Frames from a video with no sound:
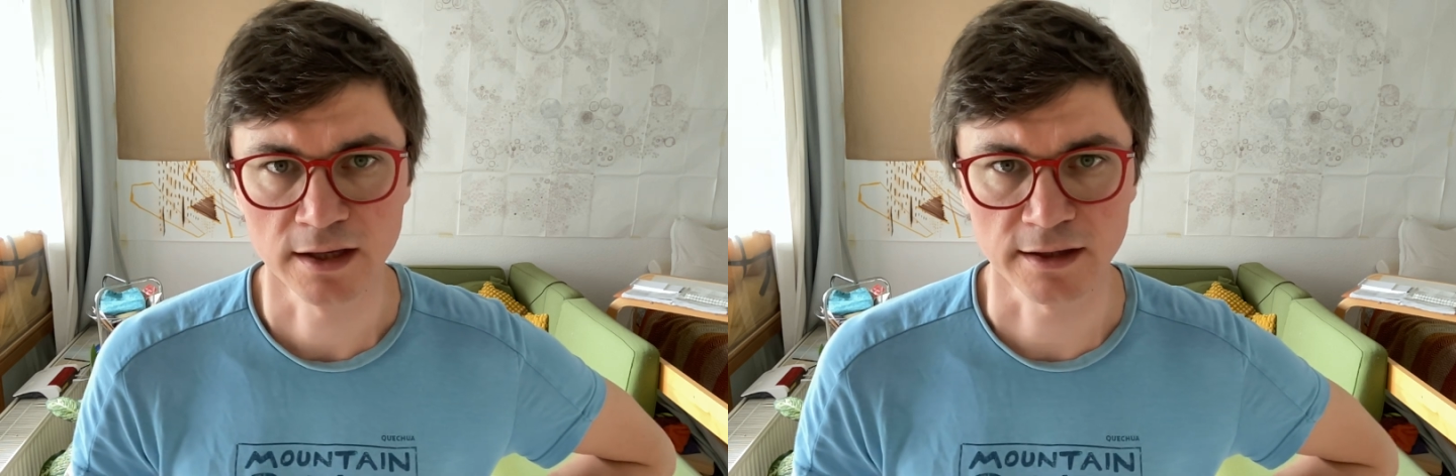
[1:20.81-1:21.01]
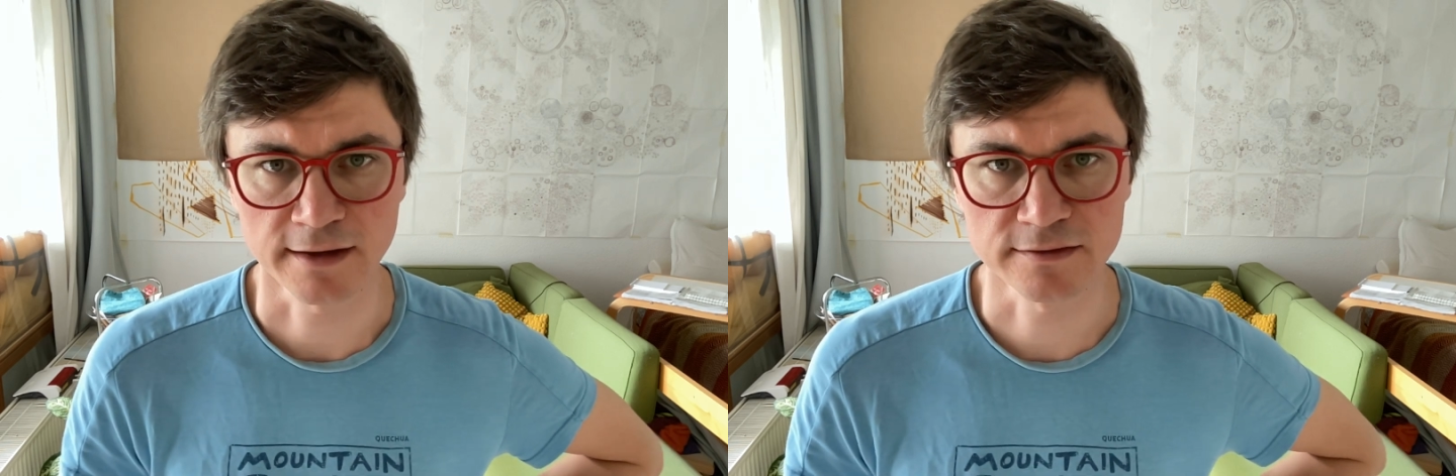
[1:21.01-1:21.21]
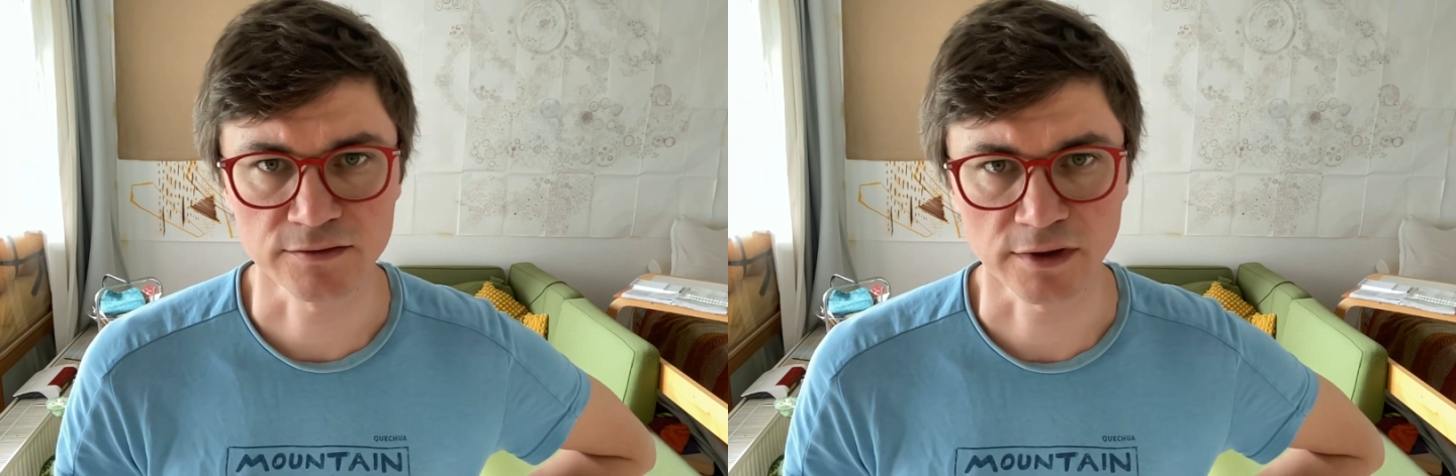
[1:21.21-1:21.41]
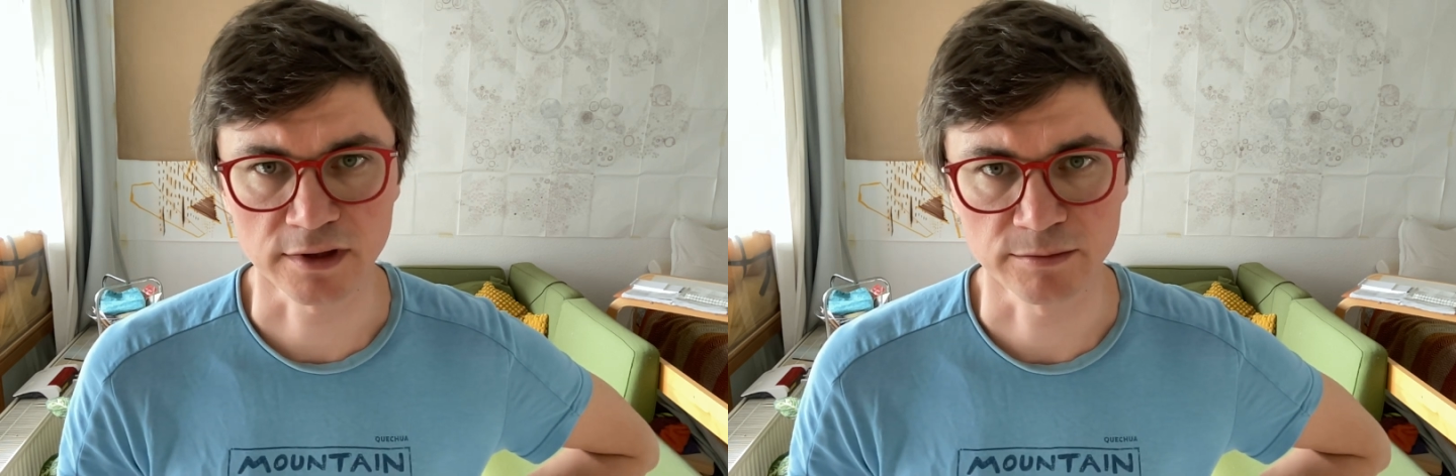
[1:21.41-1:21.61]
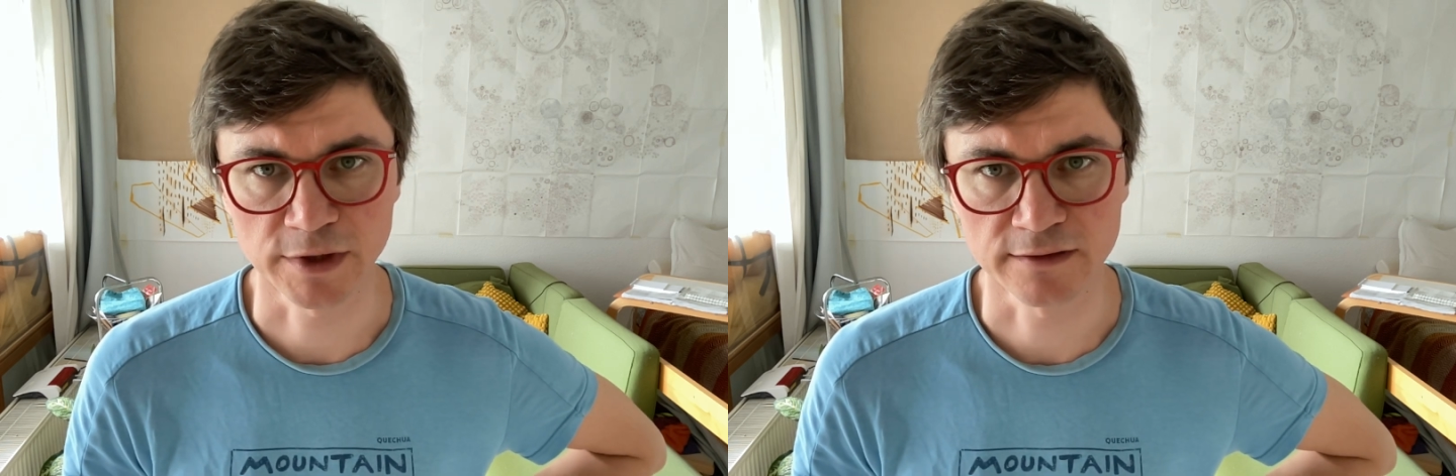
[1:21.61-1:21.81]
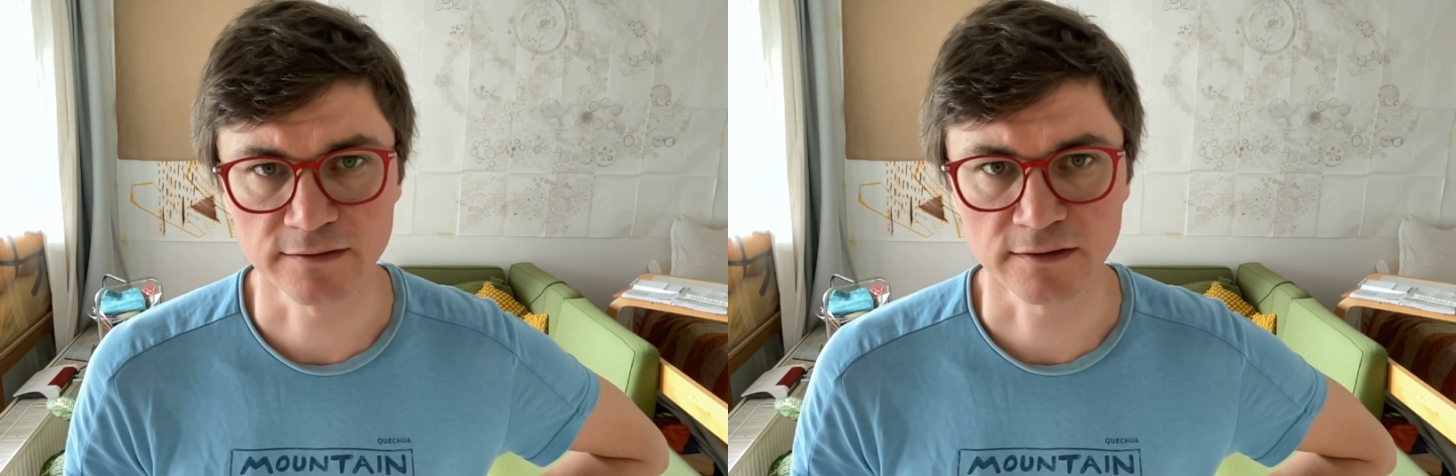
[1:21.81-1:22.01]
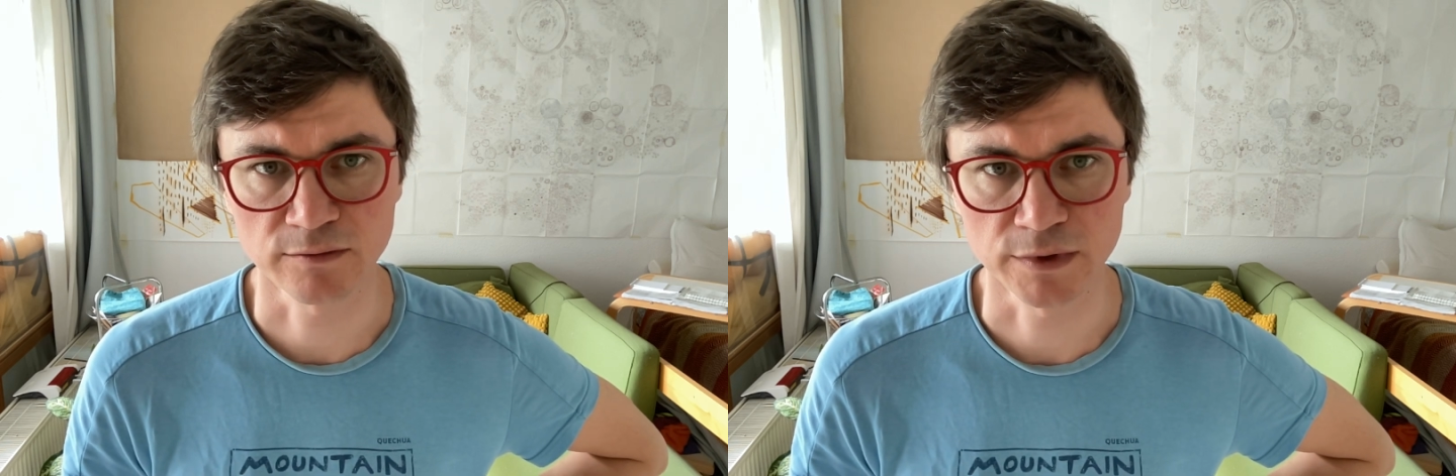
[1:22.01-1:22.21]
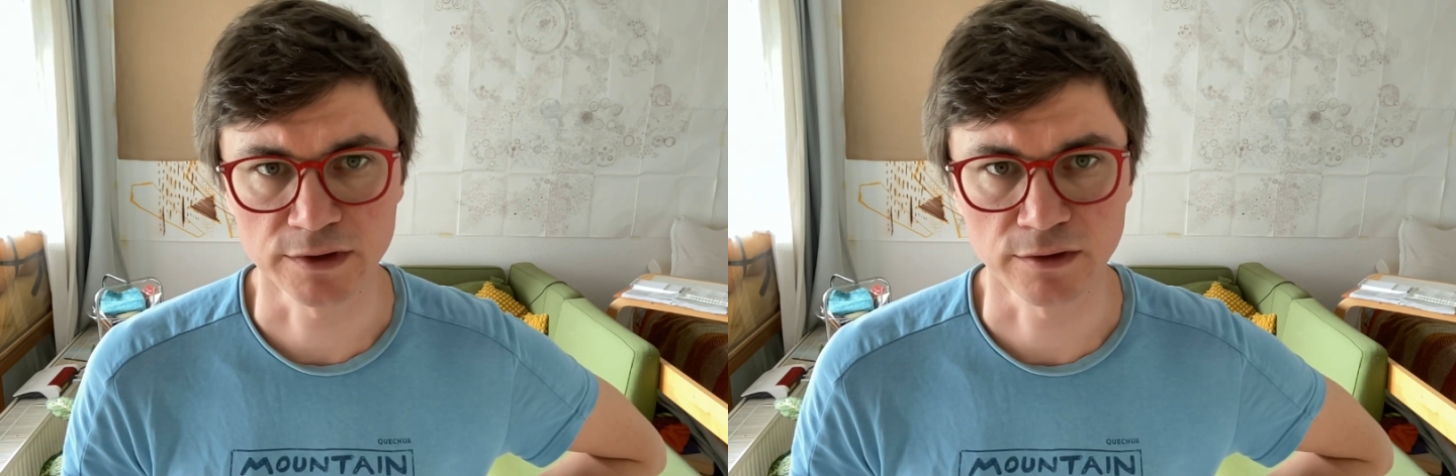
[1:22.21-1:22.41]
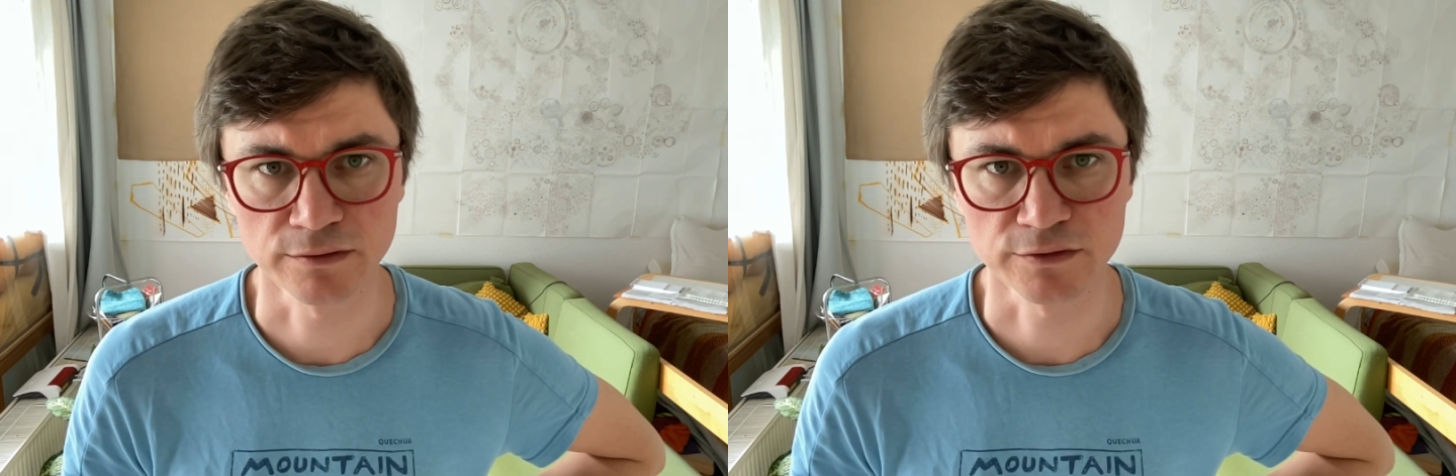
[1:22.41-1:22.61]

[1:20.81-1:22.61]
Class struggle means that we don't